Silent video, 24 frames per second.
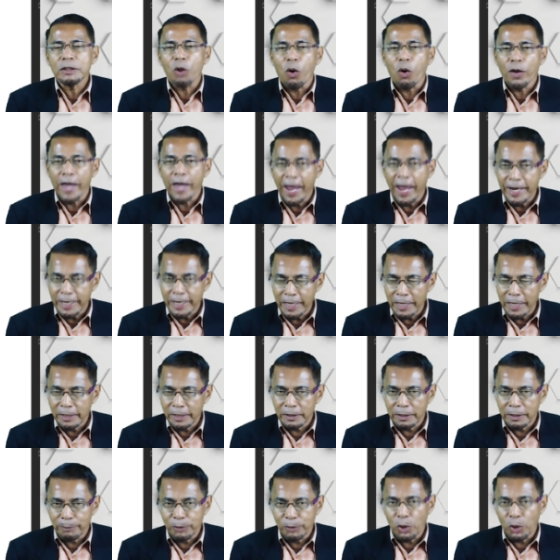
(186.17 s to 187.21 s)
organic,
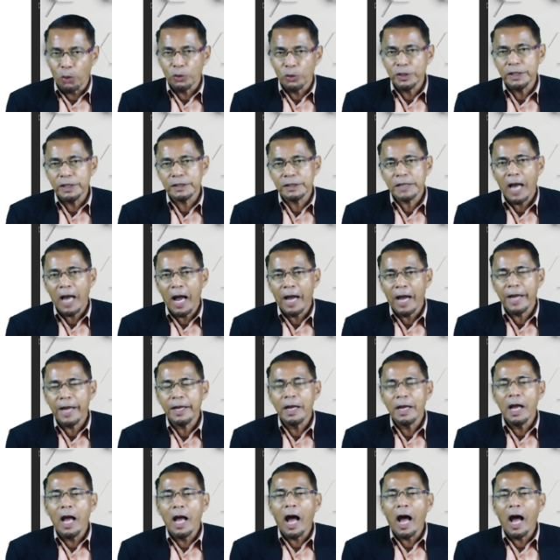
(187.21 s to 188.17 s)
the BOD is high,